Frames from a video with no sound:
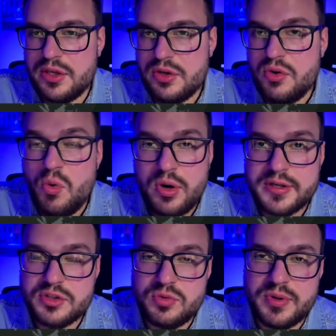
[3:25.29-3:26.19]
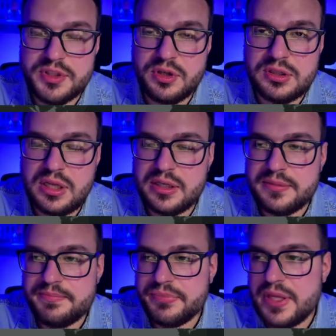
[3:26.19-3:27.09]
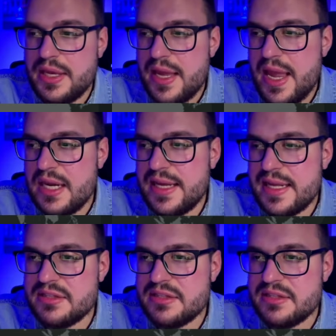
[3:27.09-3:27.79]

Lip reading: or snoop on you online. And that's really